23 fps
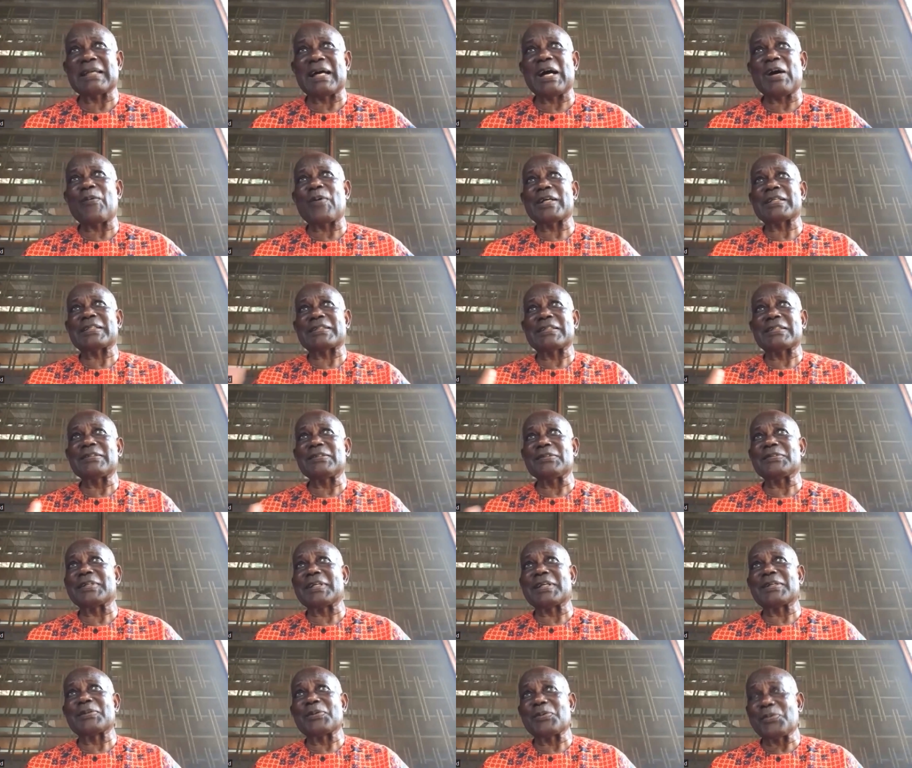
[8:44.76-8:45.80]
our
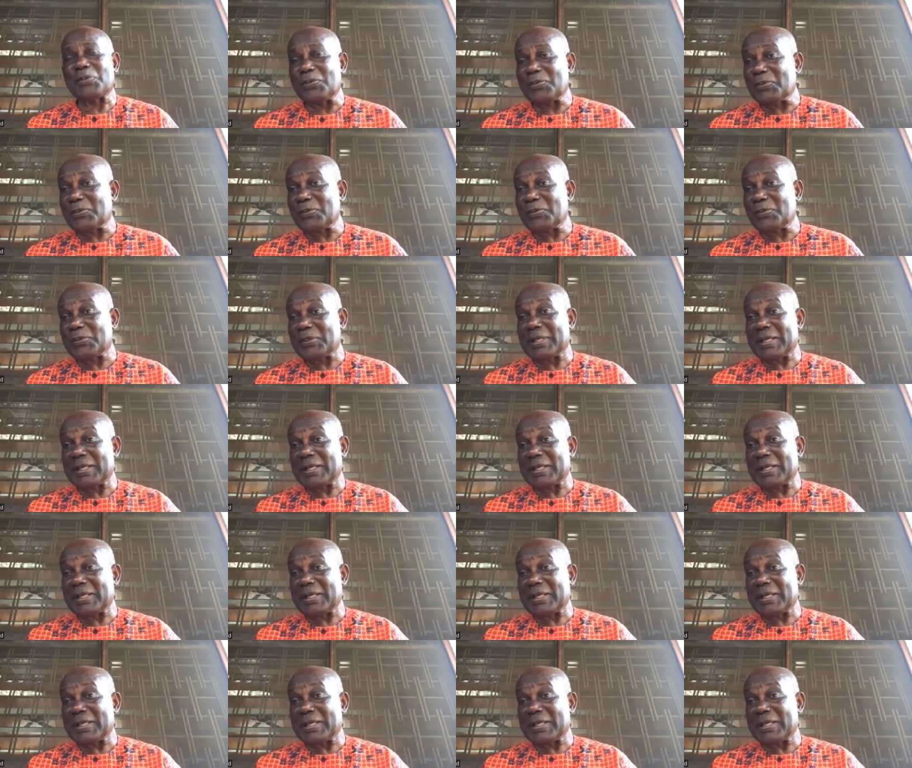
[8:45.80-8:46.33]
children who mm-hmm.